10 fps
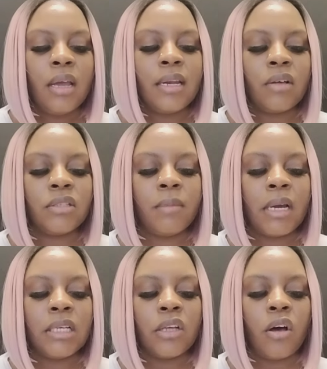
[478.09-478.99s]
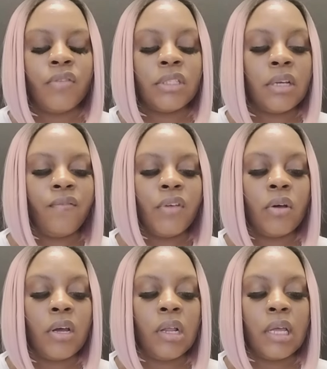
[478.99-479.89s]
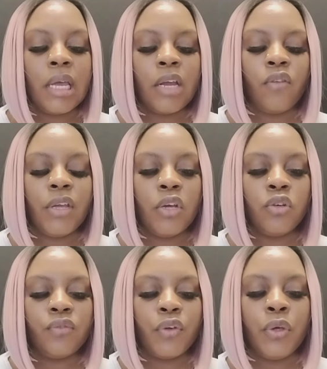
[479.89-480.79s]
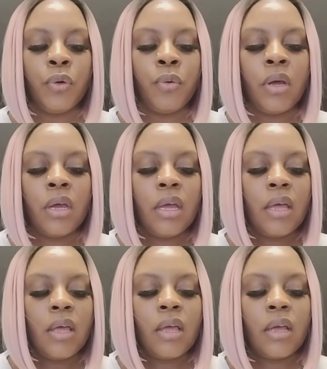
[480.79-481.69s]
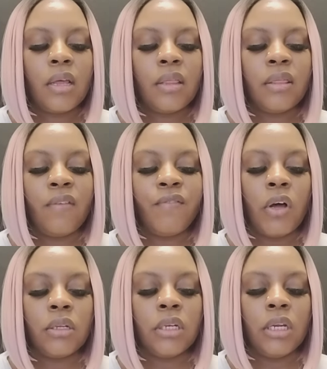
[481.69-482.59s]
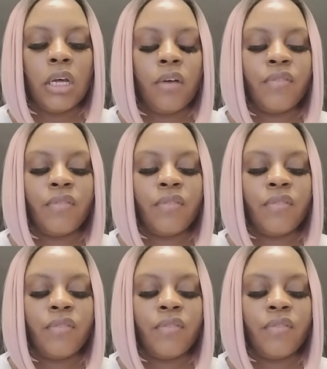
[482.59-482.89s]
Now somebody is all of a sudden fell head over heels for you. They falling in love.